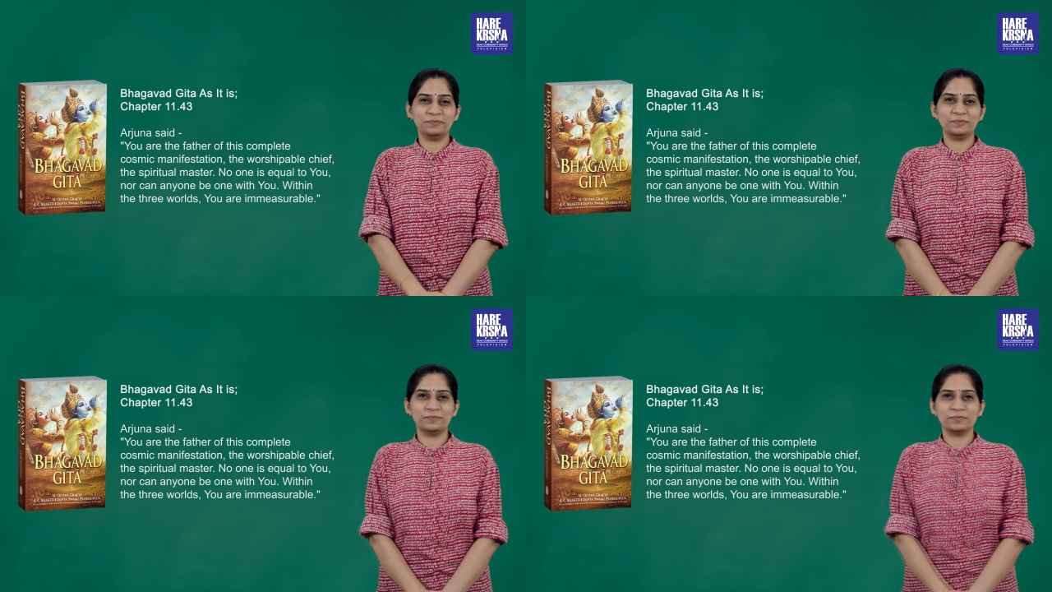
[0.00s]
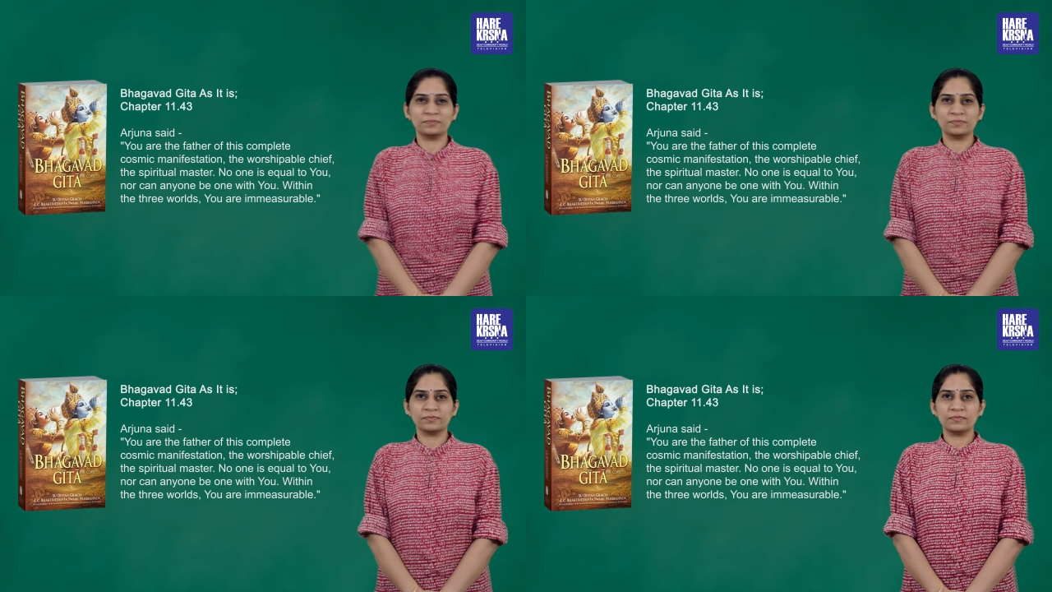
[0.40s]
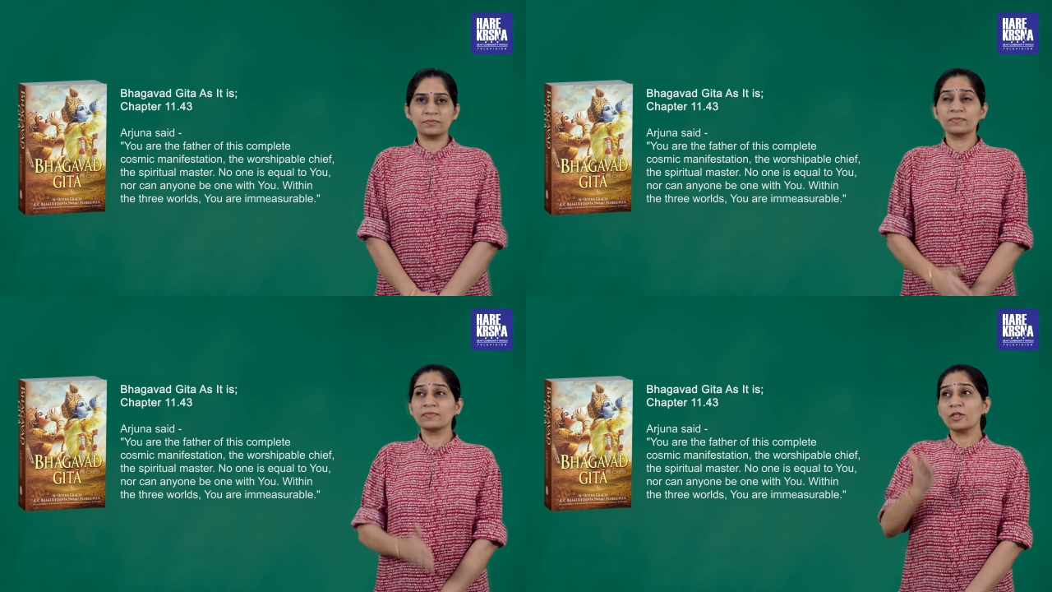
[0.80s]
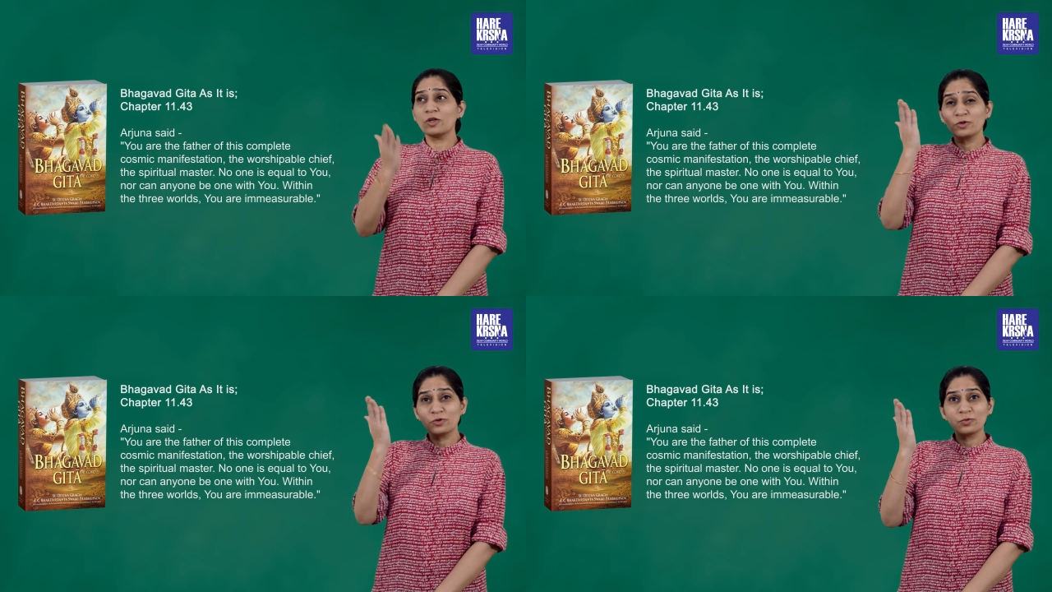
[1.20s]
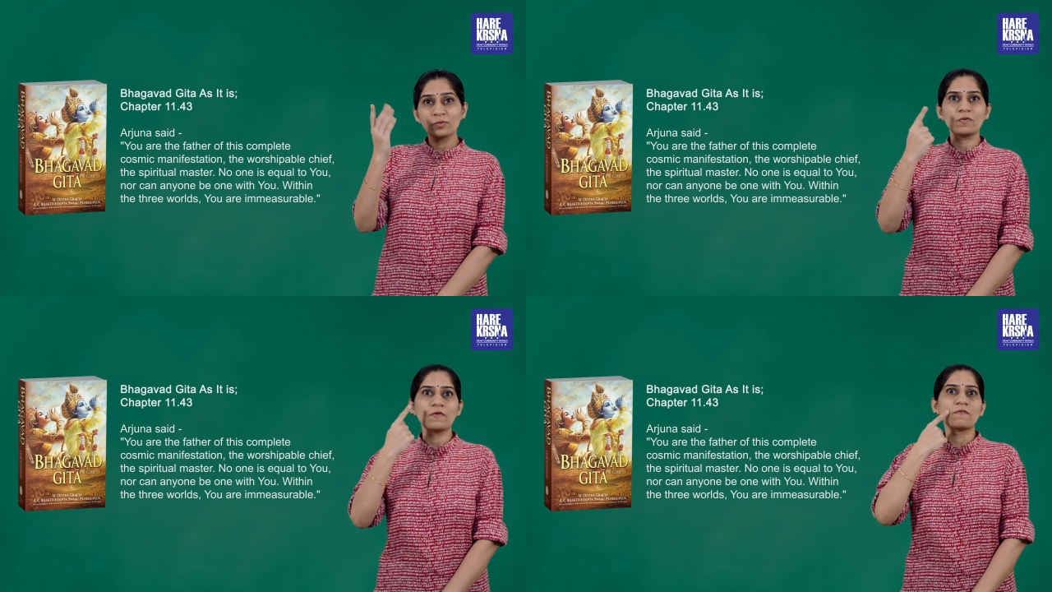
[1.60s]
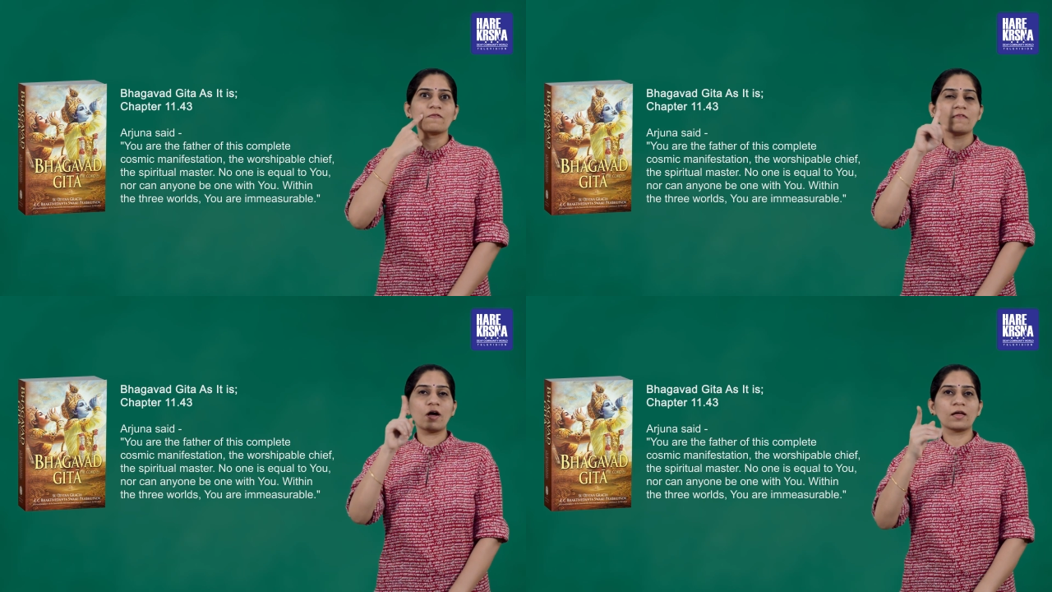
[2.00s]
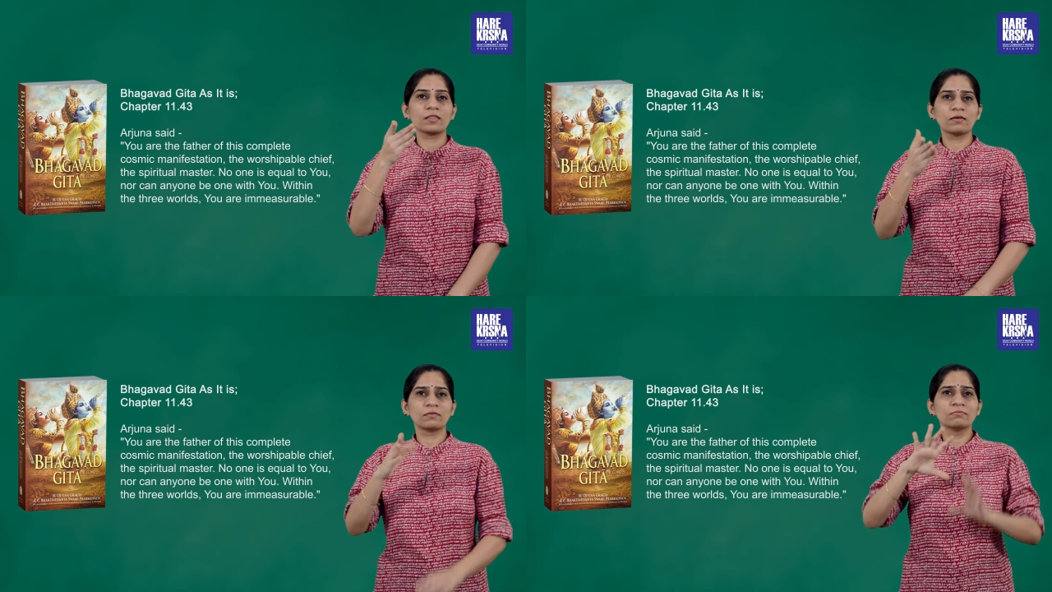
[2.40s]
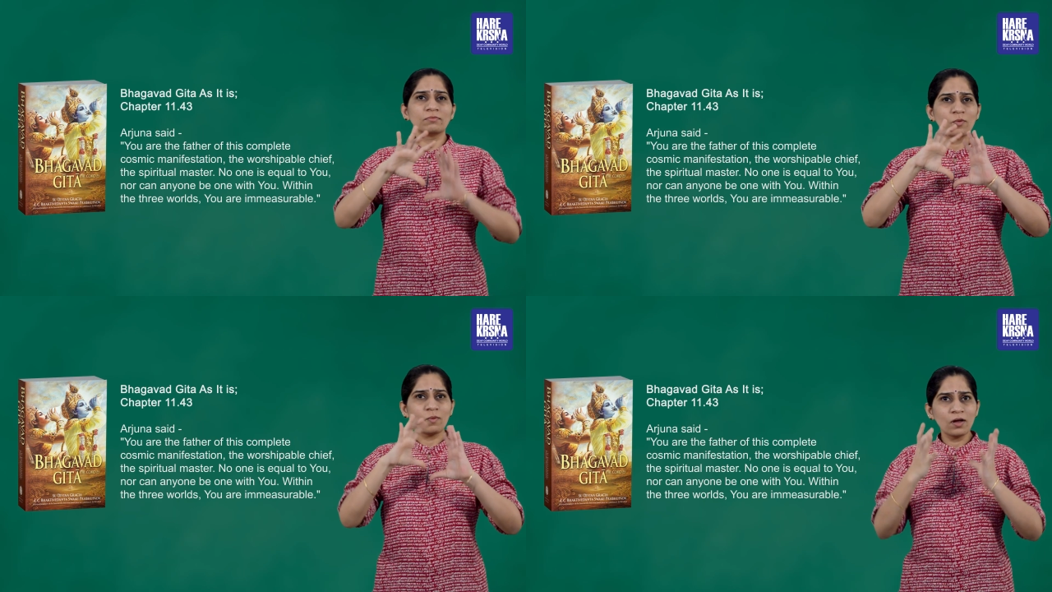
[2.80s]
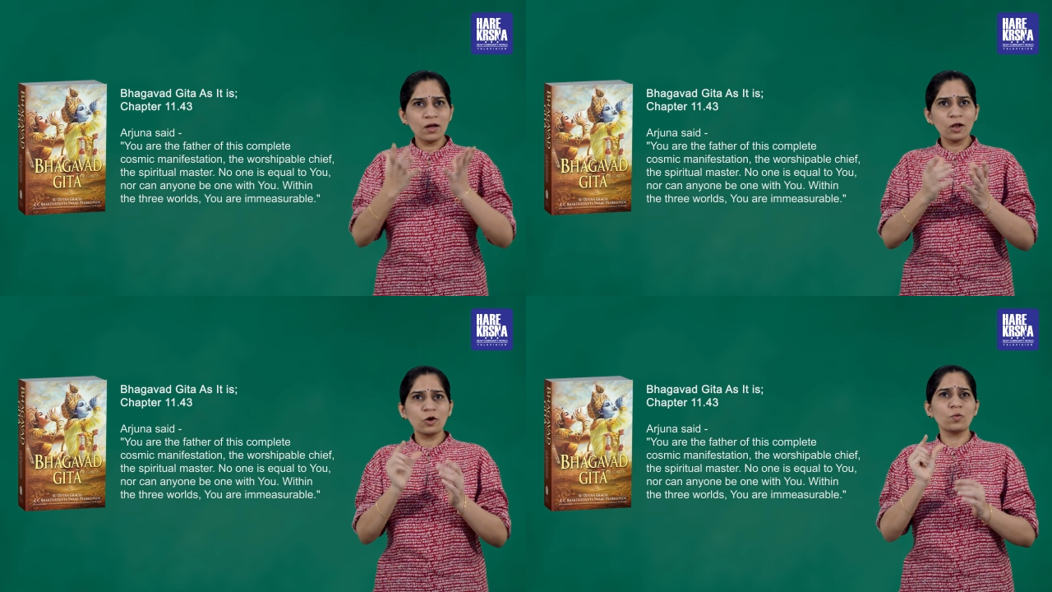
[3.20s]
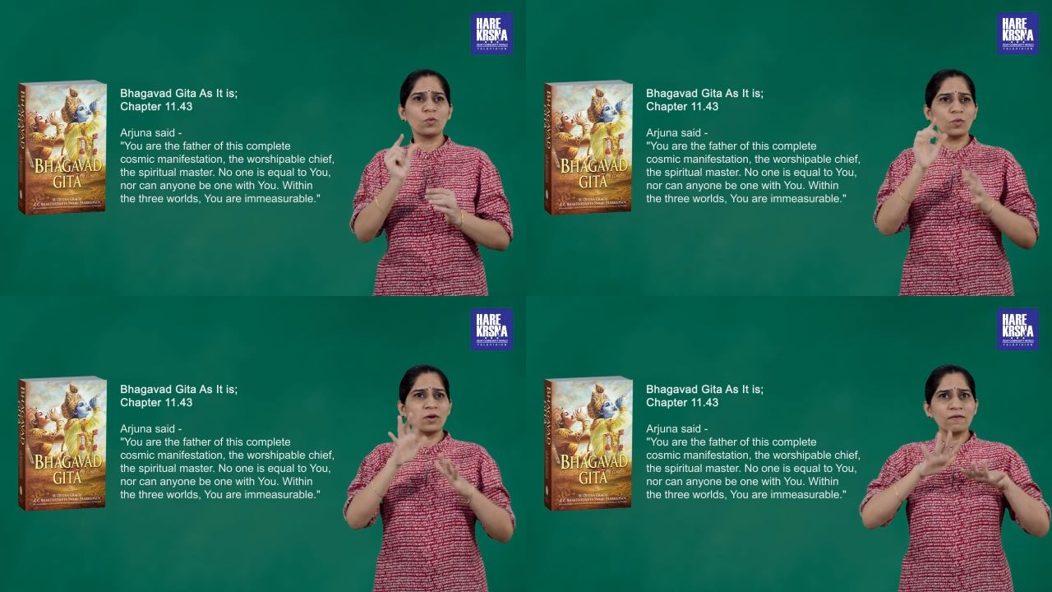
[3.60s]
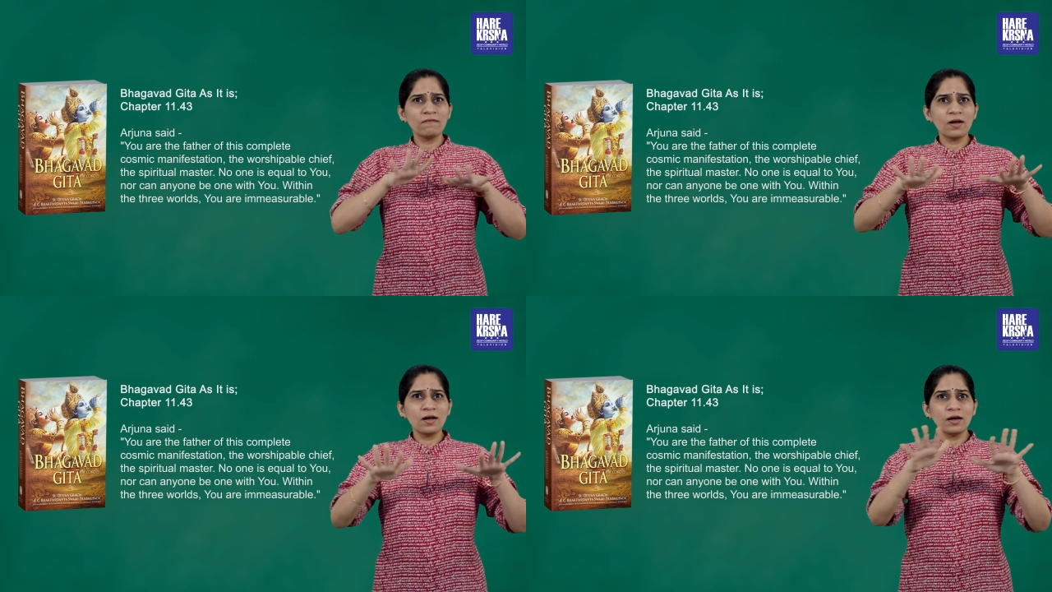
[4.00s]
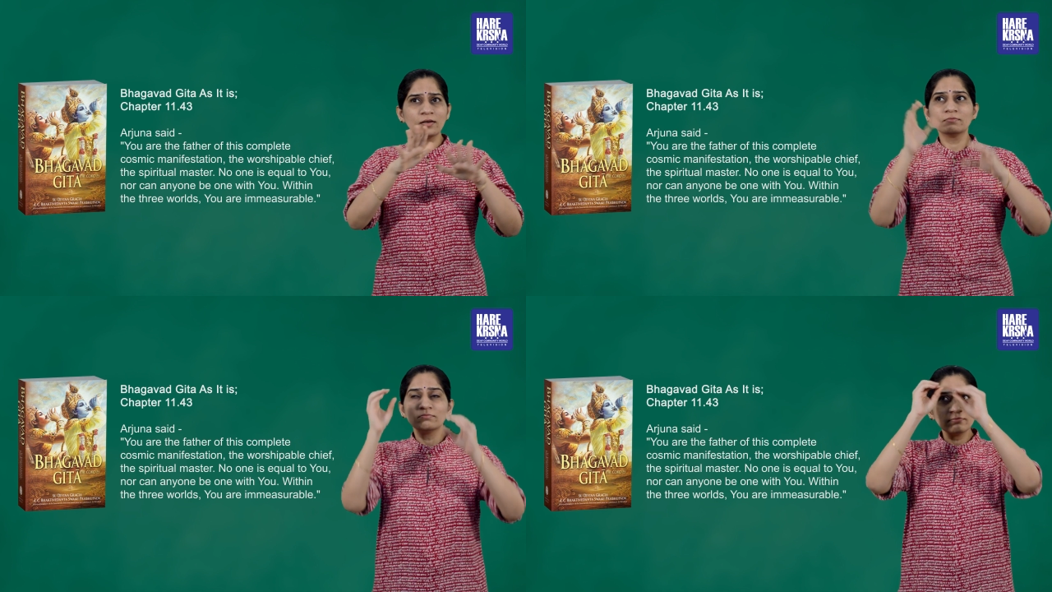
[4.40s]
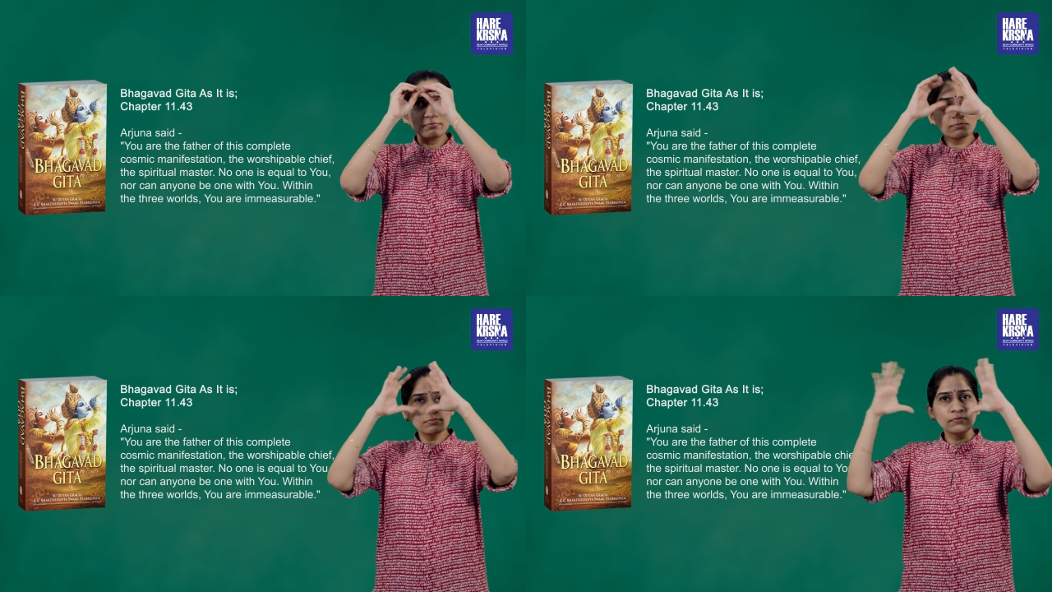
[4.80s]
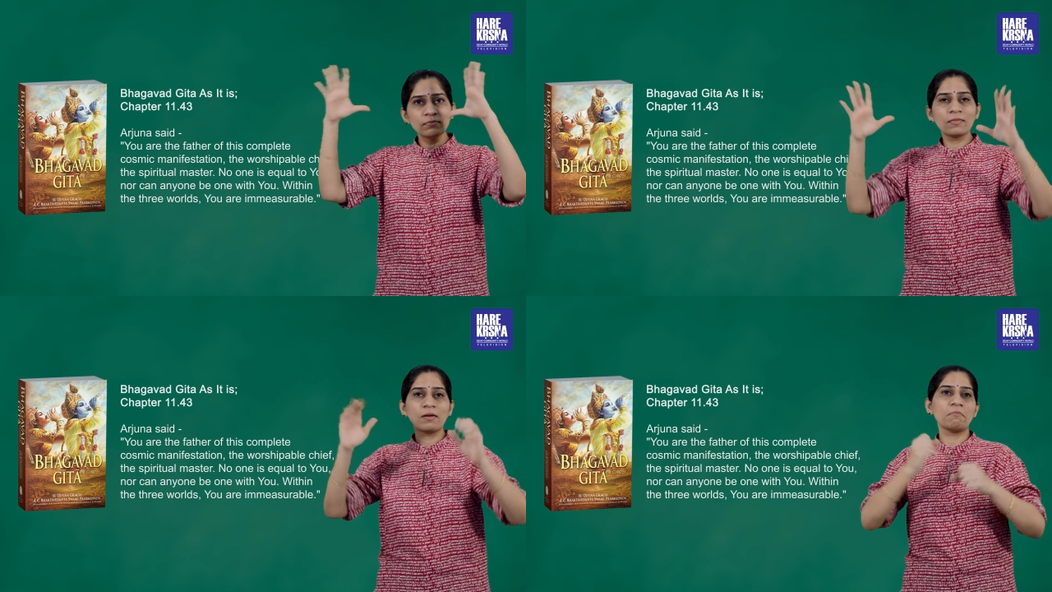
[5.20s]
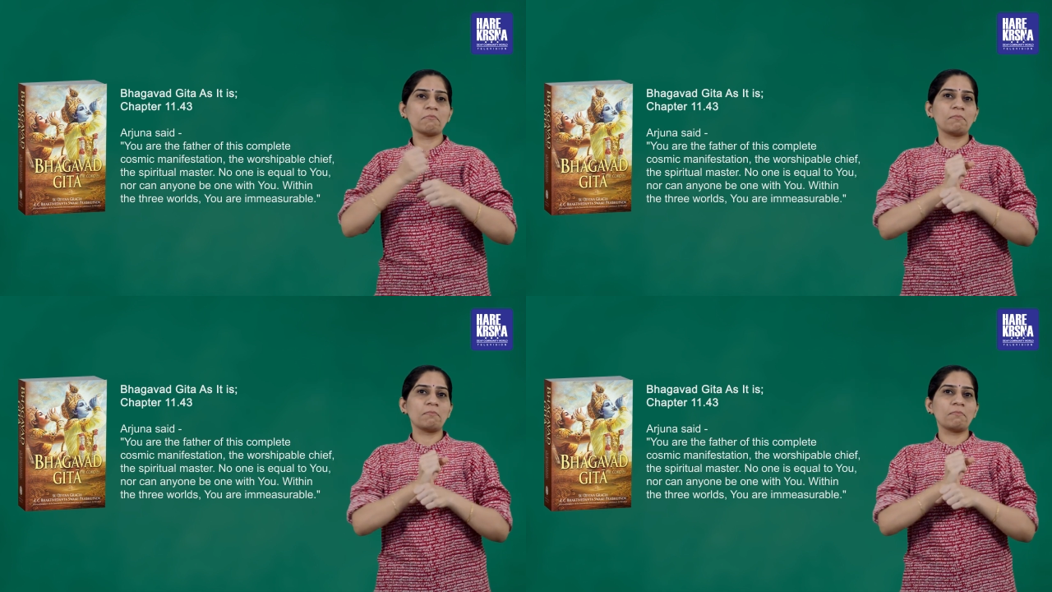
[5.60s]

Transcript: Arjuna said, "You are the father of this complete cosmic manifestation,